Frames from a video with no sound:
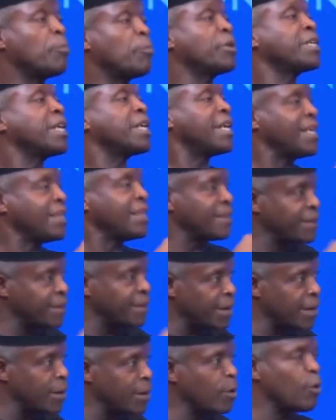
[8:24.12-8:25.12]
But in
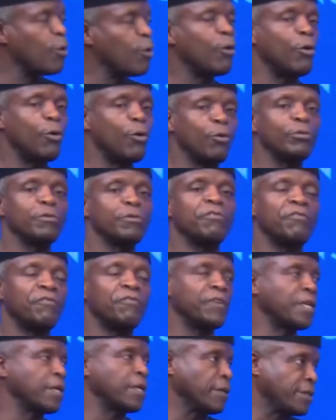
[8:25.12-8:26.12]
their own
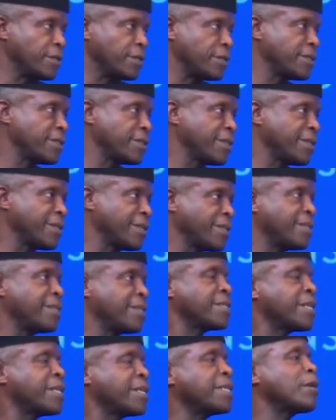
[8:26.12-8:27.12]
figures, the
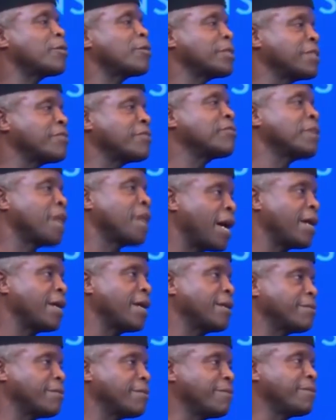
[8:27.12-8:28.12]
turnout is even
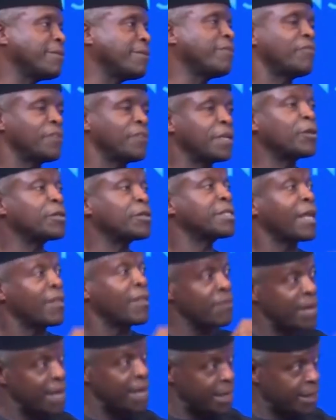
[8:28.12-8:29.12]
higher, the figures
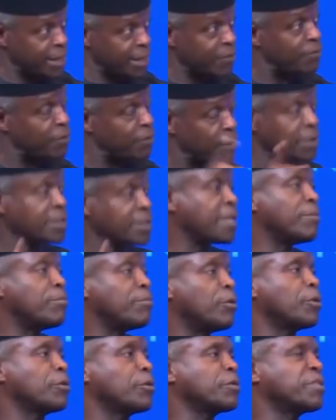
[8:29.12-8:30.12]
that they give for the
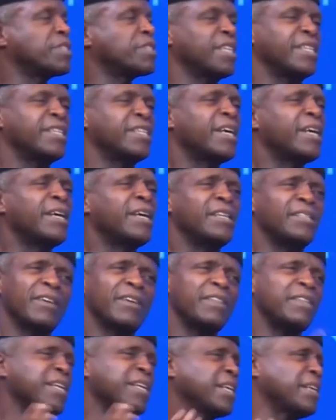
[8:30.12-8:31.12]
same Borno State. So
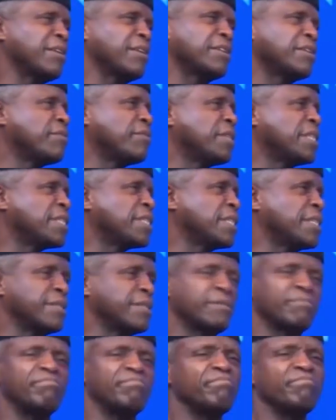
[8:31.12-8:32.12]
I think a lot of this
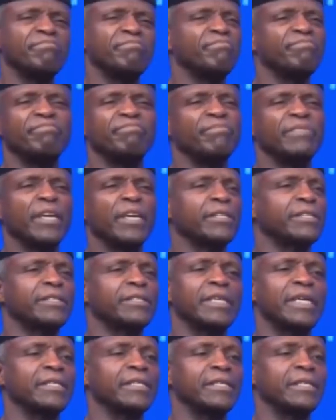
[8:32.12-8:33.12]
is
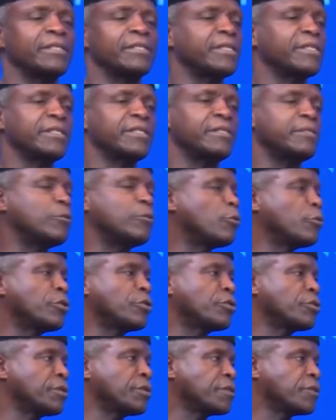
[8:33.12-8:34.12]
not, there's no
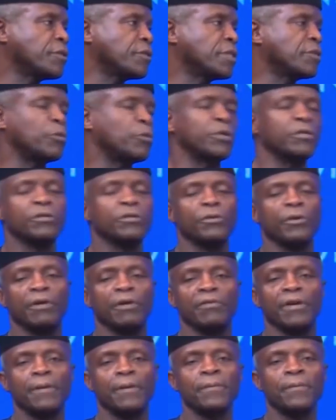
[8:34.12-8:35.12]
truth to it
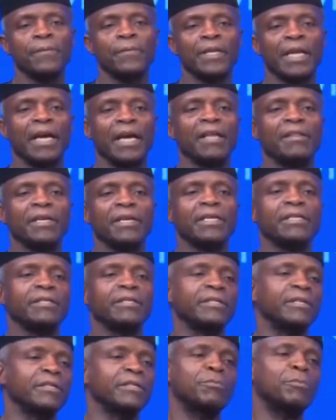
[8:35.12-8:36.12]
whatsoever. I think
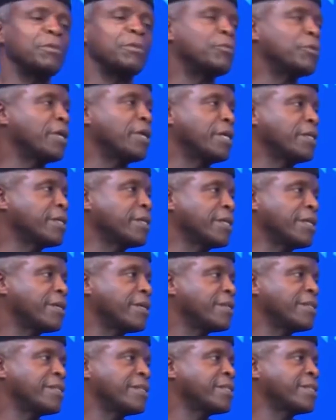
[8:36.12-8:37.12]
it's just
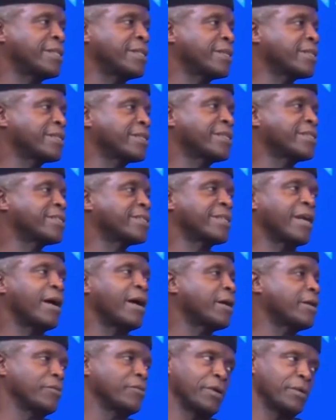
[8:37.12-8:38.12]
it's just
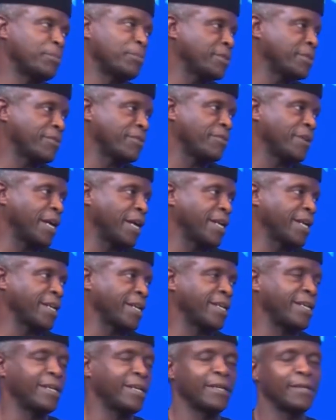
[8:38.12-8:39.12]
sour grapes,
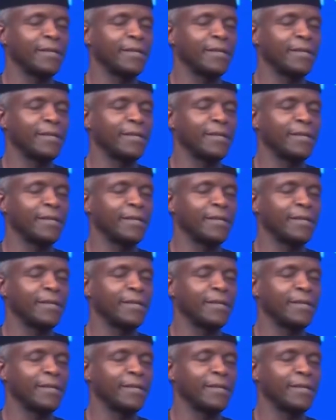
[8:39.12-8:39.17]
frankly.